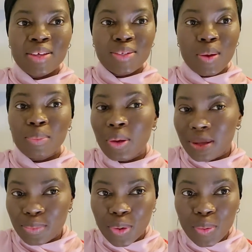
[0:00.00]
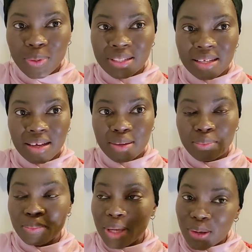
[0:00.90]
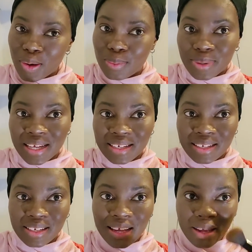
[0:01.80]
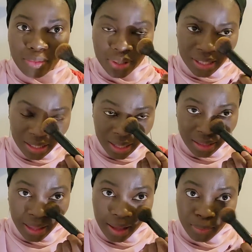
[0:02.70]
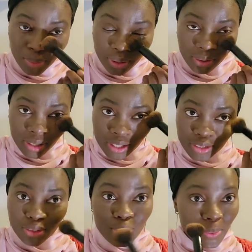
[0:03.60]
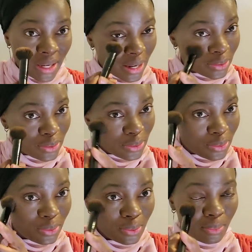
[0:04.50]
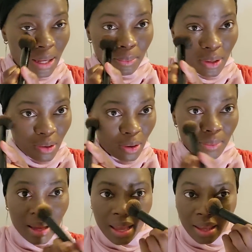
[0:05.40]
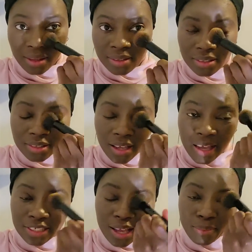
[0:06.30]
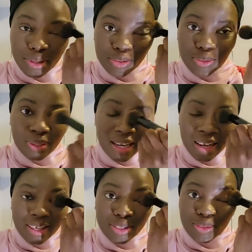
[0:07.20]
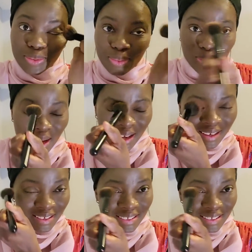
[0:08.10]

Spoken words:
So I'm not a pro with makeup and everything like that, but you know, when I do my makeup, I shall make sure that I try.